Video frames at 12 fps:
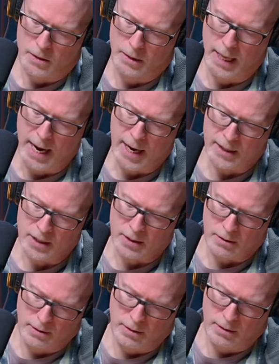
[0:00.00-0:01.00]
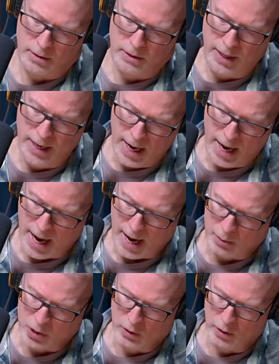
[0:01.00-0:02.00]
Last...
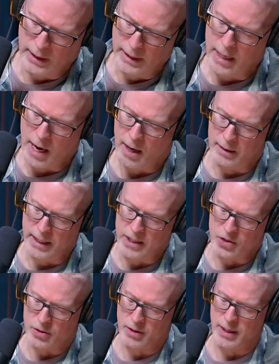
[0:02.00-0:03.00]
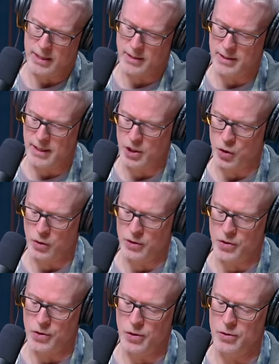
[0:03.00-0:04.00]
absolutely not least are the existential
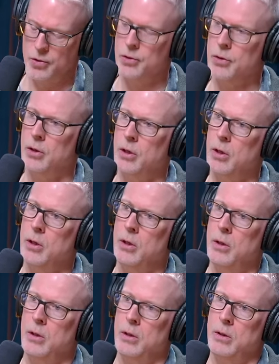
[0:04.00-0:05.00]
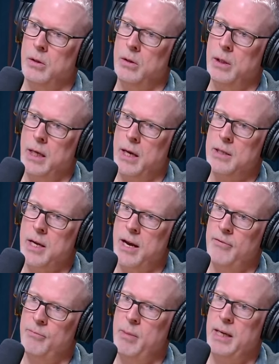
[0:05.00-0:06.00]
concerns that guys
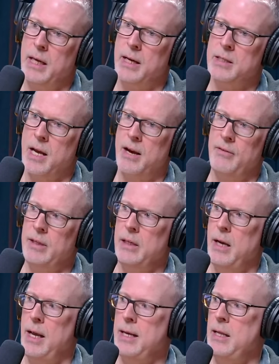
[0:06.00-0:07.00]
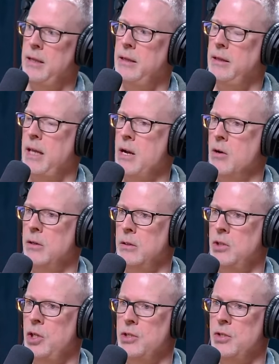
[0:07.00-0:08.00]
have, many guys have. And they aren't
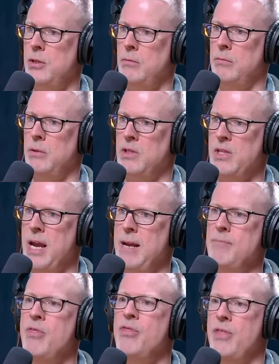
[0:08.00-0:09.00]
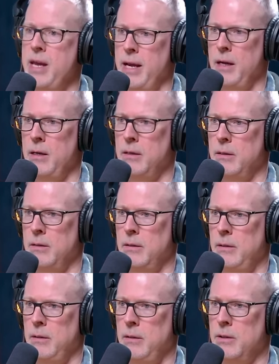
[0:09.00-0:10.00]
just the same thing.
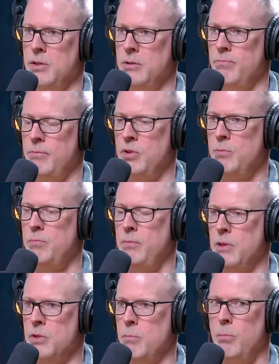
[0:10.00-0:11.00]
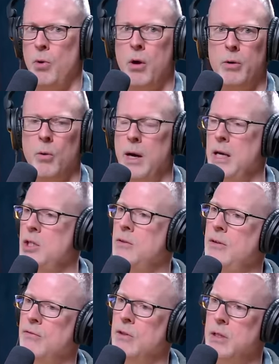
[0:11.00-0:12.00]
There's a broad range of
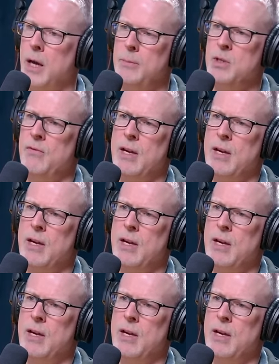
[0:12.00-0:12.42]
different types of